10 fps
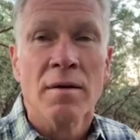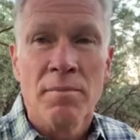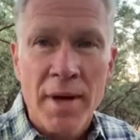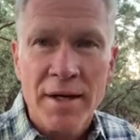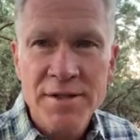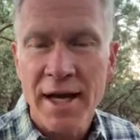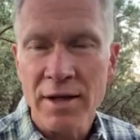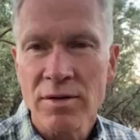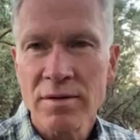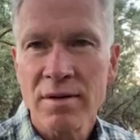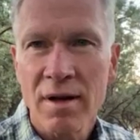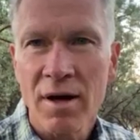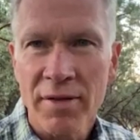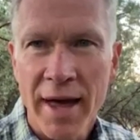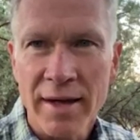Meditate
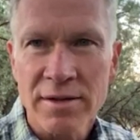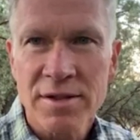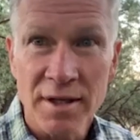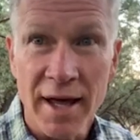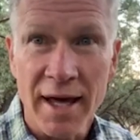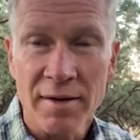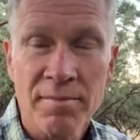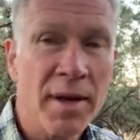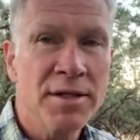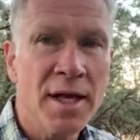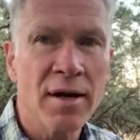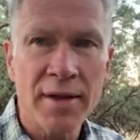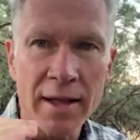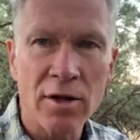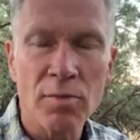on that today. Meditate on
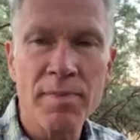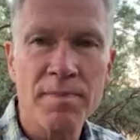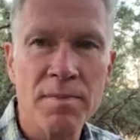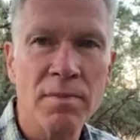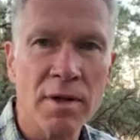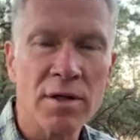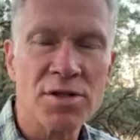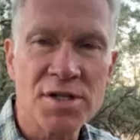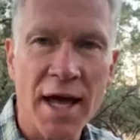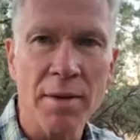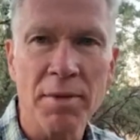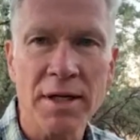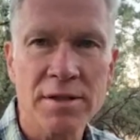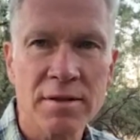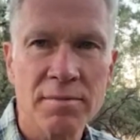that little little
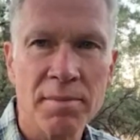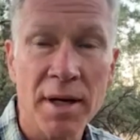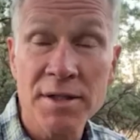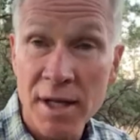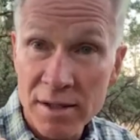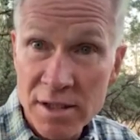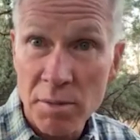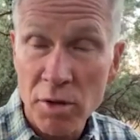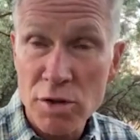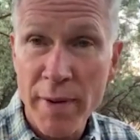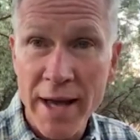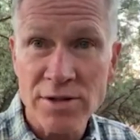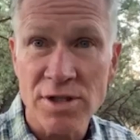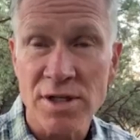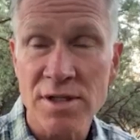statement. Meditate on some of those
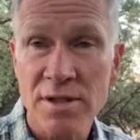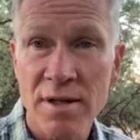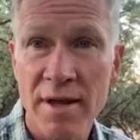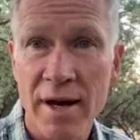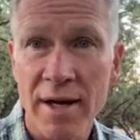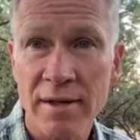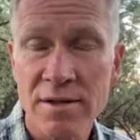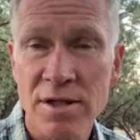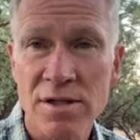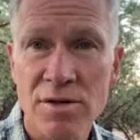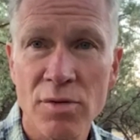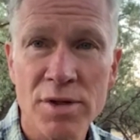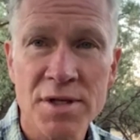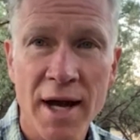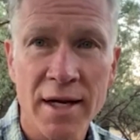passages that I just
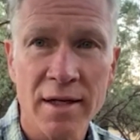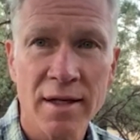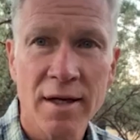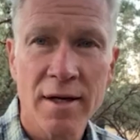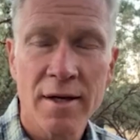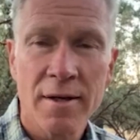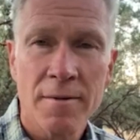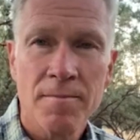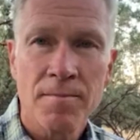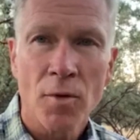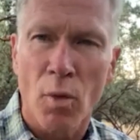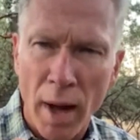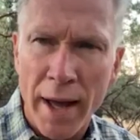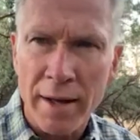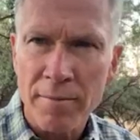recited.
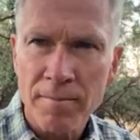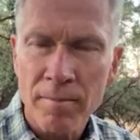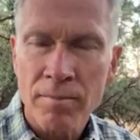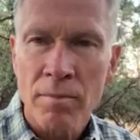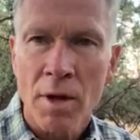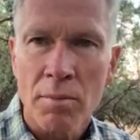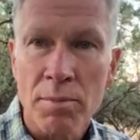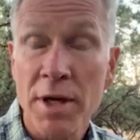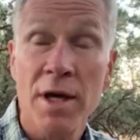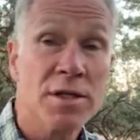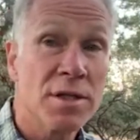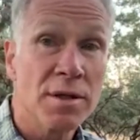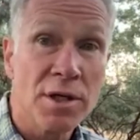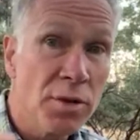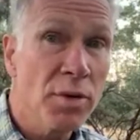Why? Because
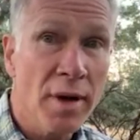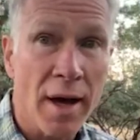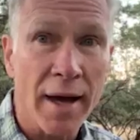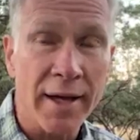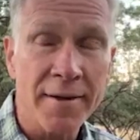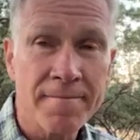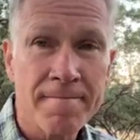you and I